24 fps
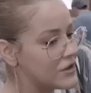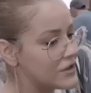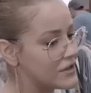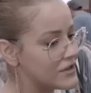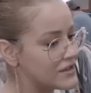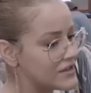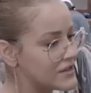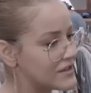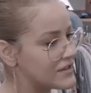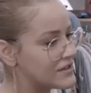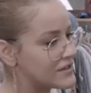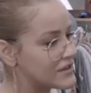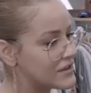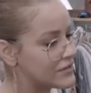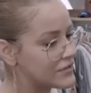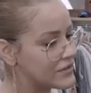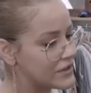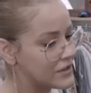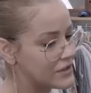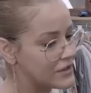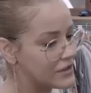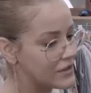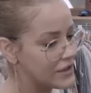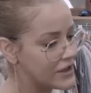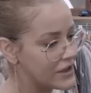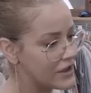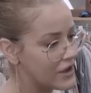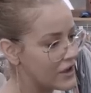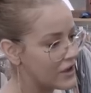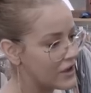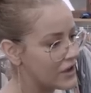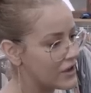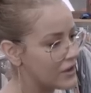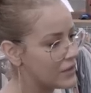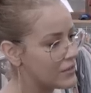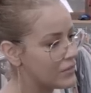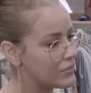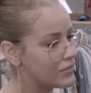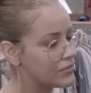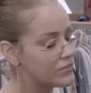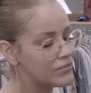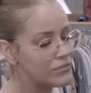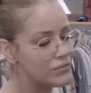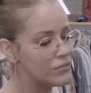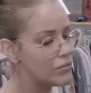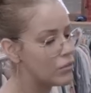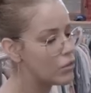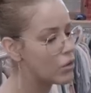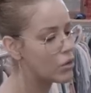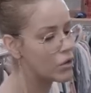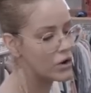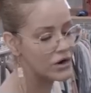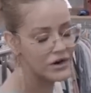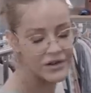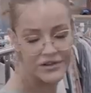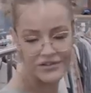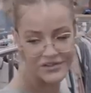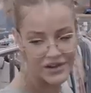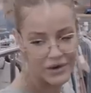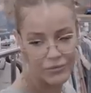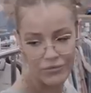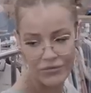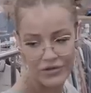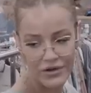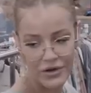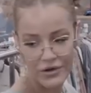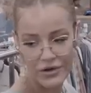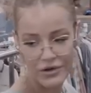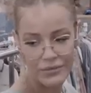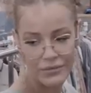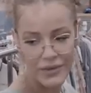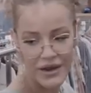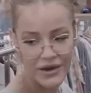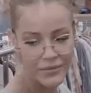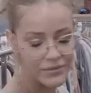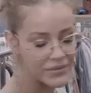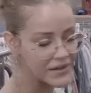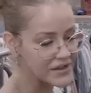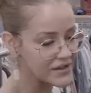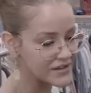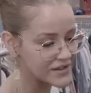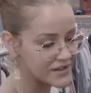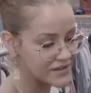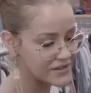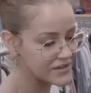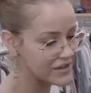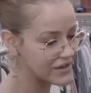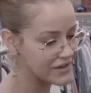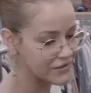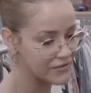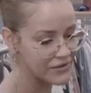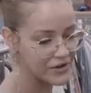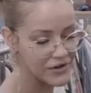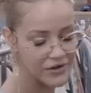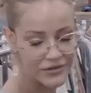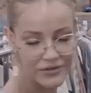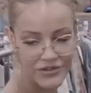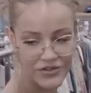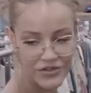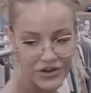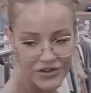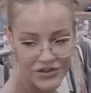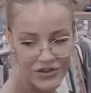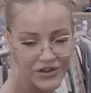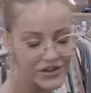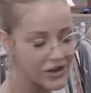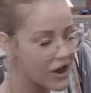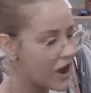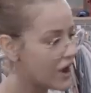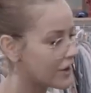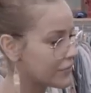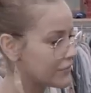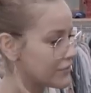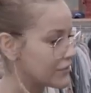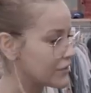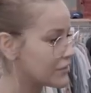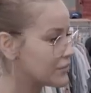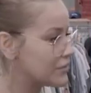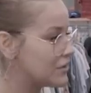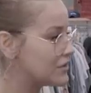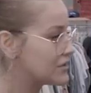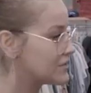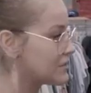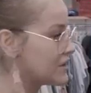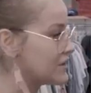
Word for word: know, this is definitely like a more contemporary made piece. It's like, you know, stretchy cotton for the most